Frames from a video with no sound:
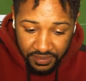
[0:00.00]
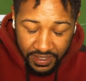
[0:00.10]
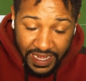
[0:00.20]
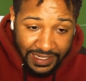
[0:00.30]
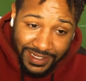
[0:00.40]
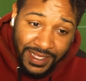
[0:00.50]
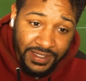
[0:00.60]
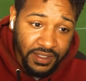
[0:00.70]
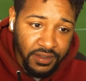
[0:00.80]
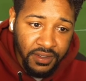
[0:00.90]
and I
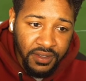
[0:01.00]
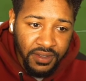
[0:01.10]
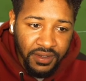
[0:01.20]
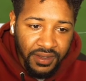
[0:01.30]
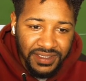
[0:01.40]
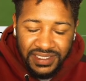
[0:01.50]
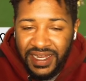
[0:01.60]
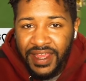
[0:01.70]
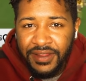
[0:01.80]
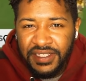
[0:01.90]
like it because he's
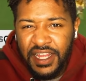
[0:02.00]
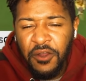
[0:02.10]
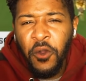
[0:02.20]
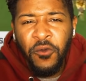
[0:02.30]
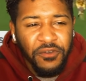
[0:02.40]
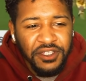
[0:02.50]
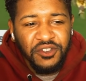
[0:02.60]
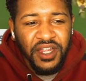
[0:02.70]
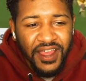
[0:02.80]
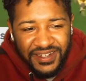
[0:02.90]
not he's not overly
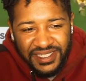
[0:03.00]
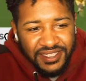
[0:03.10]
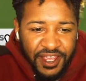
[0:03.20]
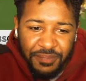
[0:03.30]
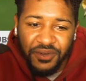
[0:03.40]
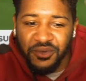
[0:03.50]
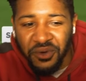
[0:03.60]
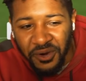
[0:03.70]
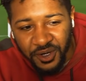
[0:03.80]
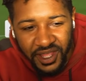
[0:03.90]
trying to step and do
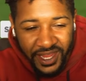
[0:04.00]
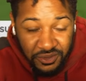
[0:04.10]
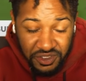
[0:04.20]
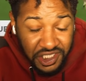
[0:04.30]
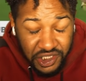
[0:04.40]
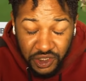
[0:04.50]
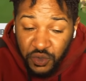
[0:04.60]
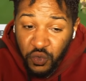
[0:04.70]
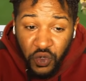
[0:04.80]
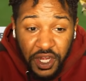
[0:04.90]
all the extra. He
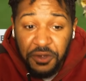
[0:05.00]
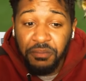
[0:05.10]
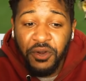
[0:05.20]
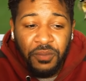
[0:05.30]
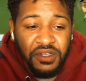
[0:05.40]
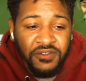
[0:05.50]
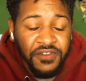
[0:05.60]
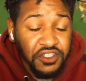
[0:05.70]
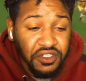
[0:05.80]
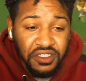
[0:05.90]
just running, bro. But his
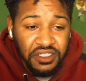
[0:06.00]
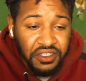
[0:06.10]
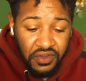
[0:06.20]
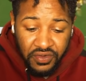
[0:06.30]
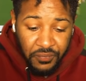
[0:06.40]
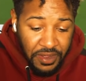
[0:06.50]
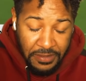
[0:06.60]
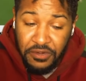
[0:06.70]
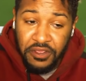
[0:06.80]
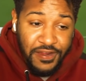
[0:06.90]
vision is good where
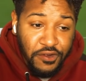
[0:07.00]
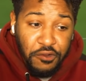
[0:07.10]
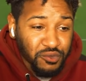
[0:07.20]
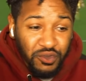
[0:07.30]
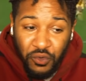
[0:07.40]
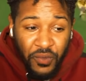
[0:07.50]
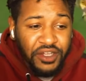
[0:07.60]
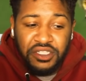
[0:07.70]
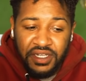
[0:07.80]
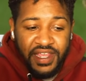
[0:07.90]
he he knows what
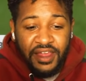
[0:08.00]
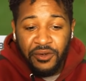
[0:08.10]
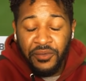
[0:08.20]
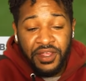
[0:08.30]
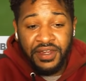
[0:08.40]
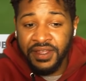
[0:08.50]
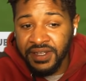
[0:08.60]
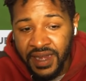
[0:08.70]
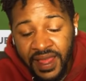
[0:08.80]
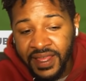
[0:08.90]
direction he got to run and
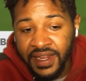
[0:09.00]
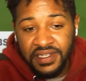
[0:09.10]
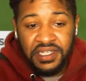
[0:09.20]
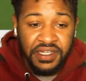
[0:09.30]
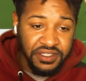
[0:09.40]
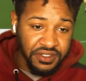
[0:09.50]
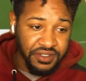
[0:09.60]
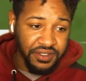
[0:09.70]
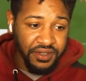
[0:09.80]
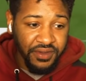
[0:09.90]
he's not getting touched.
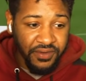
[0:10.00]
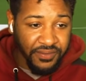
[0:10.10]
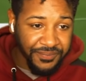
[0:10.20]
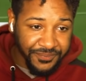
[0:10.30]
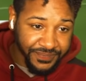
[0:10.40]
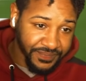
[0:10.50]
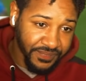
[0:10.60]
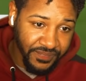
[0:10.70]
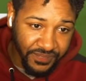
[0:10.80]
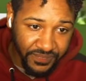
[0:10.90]
On the outside,
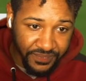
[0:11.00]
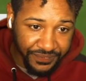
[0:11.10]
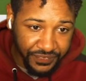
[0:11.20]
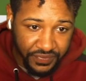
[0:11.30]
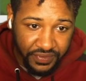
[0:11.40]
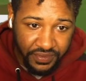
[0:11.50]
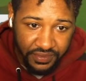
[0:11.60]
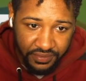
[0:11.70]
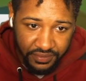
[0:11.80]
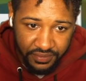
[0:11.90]
looks on the inside,
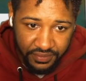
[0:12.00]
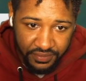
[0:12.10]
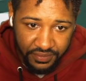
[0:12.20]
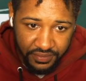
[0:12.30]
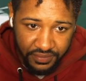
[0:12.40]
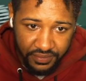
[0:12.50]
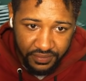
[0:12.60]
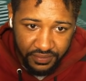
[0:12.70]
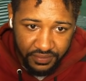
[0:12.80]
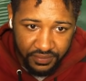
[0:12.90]
and this guy
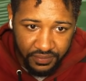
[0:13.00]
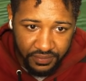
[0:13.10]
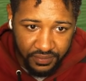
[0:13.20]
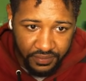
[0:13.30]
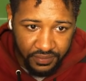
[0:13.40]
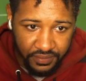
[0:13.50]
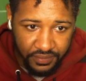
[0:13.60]
is a Gibson.